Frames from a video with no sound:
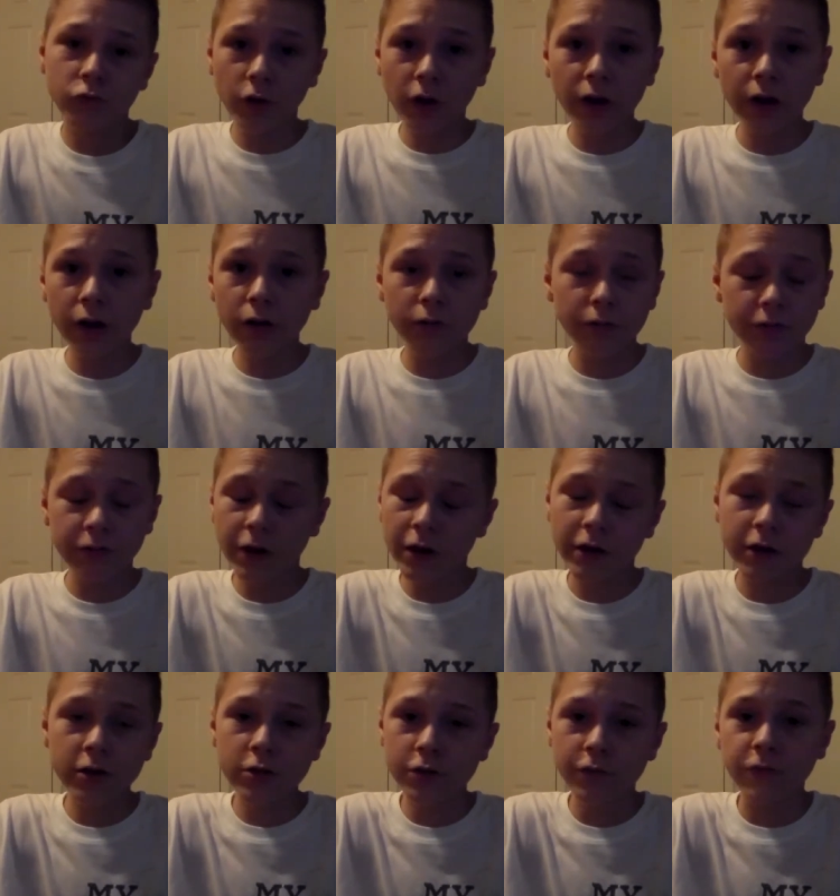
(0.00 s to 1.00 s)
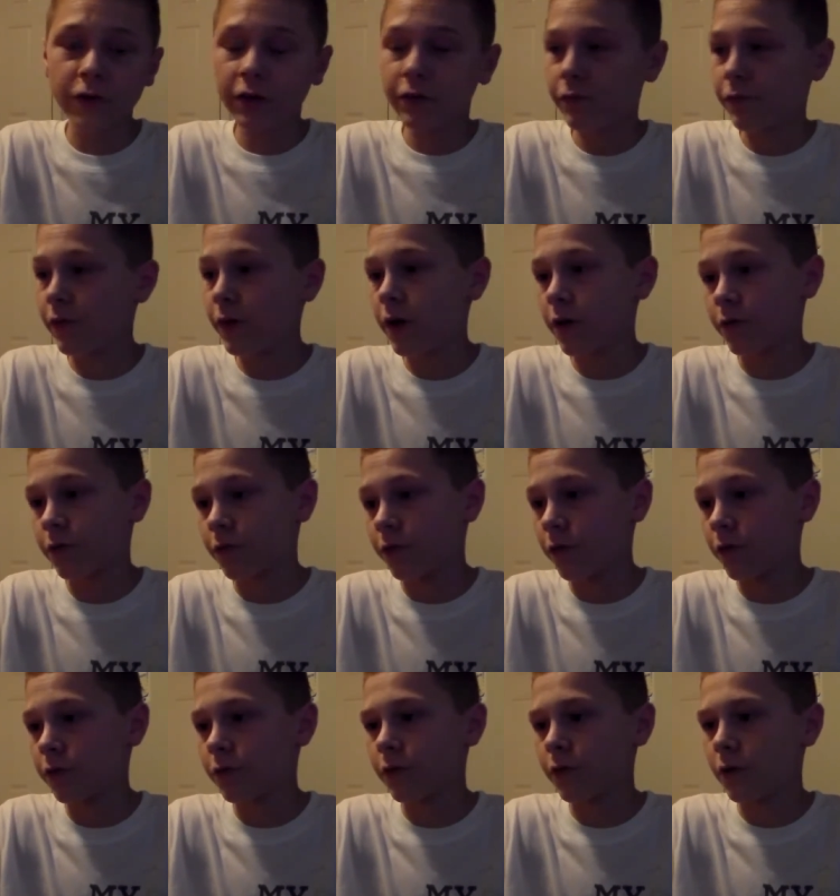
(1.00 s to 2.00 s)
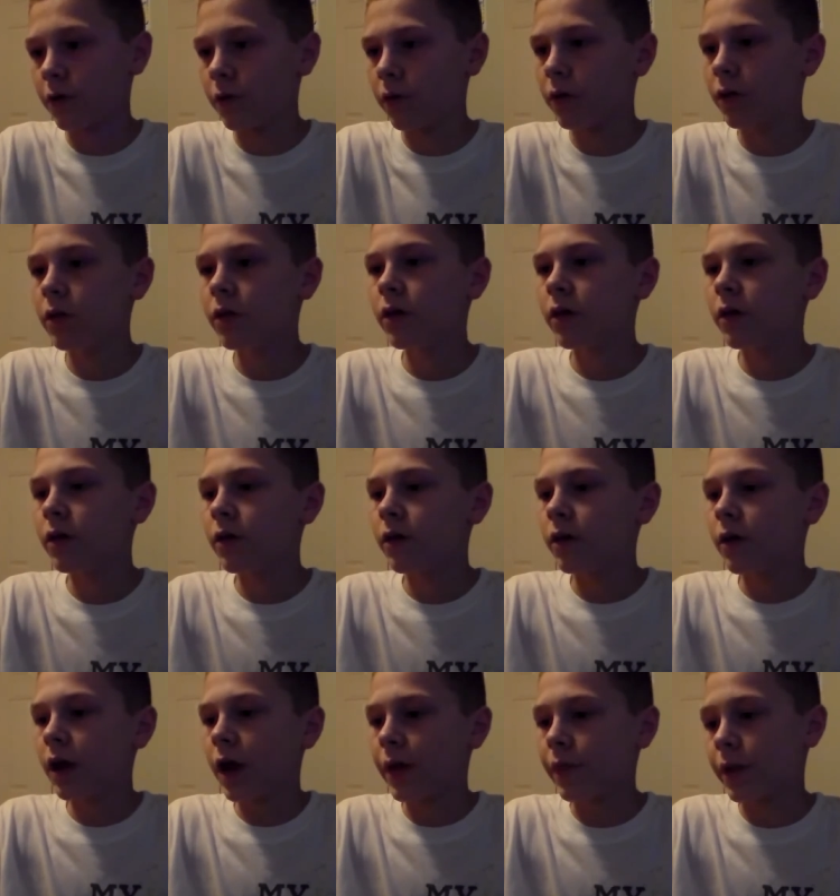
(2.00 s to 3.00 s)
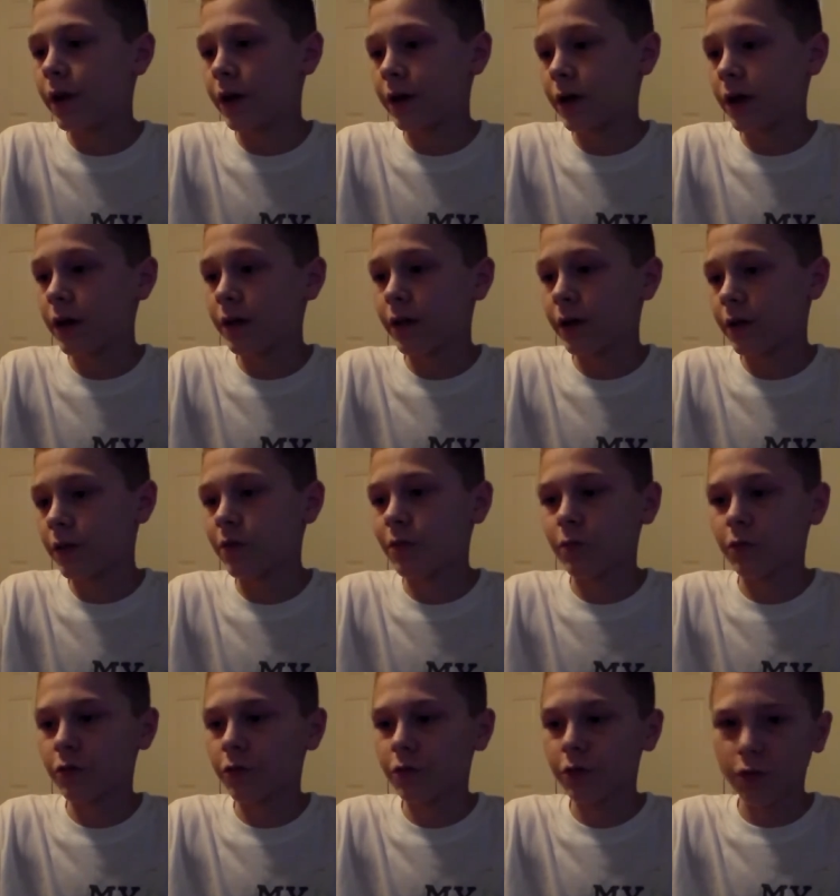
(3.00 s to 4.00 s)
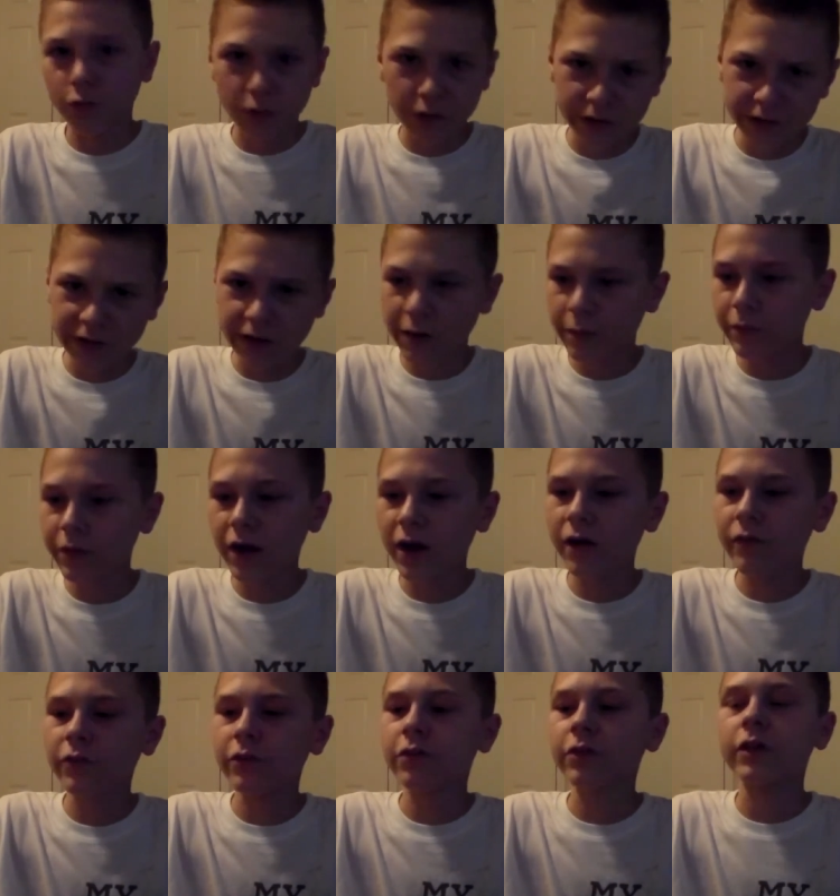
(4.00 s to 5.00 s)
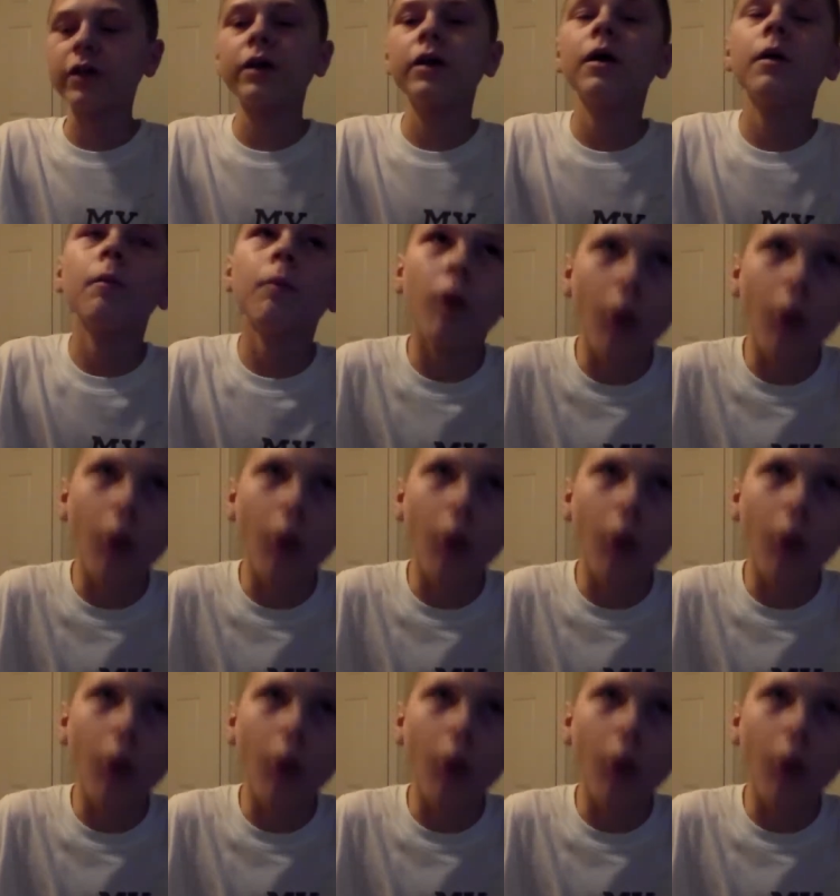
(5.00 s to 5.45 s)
try it out. I actually find it faster, so. And then I got like some screen recording app. Obviously,